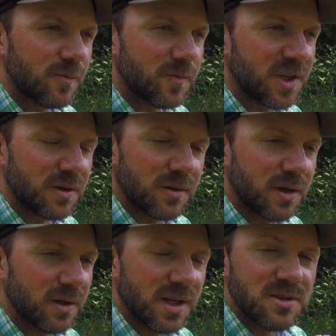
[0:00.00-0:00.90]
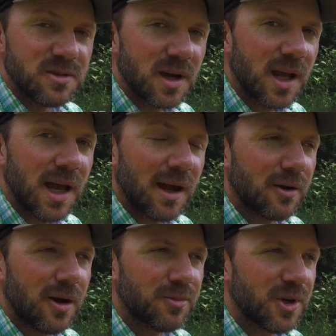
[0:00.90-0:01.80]
field, and unless you got a high
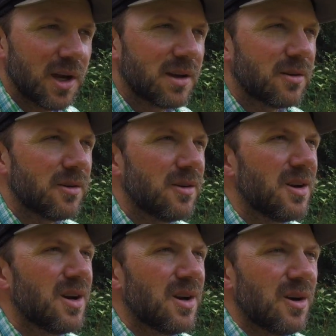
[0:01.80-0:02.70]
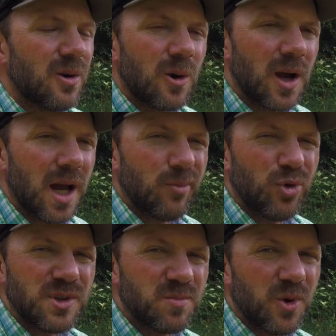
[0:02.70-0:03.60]
crop tractor or high
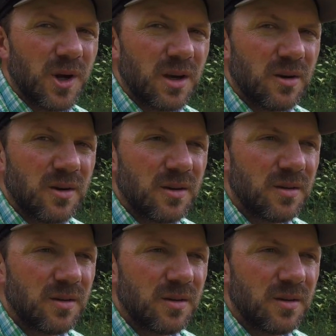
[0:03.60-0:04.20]
boy sprayer,